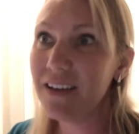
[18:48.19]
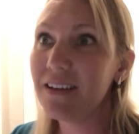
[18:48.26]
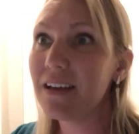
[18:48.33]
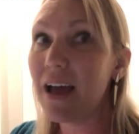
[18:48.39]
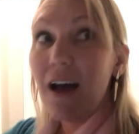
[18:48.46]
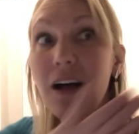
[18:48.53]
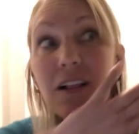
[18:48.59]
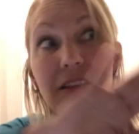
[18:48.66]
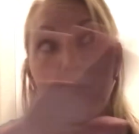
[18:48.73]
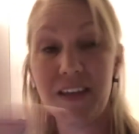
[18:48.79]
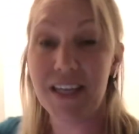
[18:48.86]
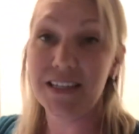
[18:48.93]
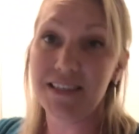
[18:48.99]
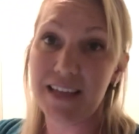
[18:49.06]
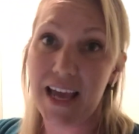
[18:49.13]
All of
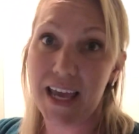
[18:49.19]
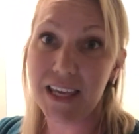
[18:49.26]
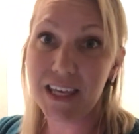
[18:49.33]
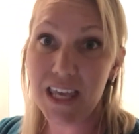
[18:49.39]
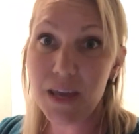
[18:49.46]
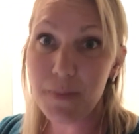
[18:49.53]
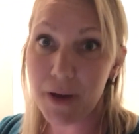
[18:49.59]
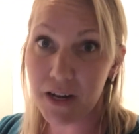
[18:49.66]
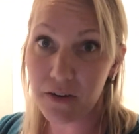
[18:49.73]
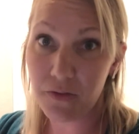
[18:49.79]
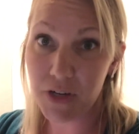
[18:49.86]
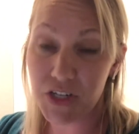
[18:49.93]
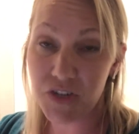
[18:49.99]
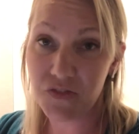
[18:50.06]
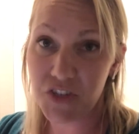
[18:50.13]
these say, keep out of
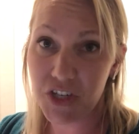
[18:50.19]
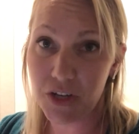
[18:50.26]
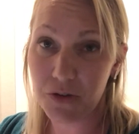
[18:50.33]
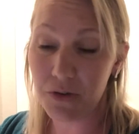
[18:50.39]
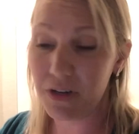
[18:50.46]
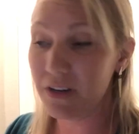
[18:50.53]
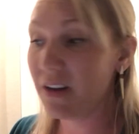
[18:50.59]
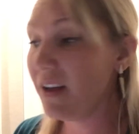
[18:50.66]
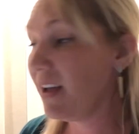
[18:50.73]
reach of children.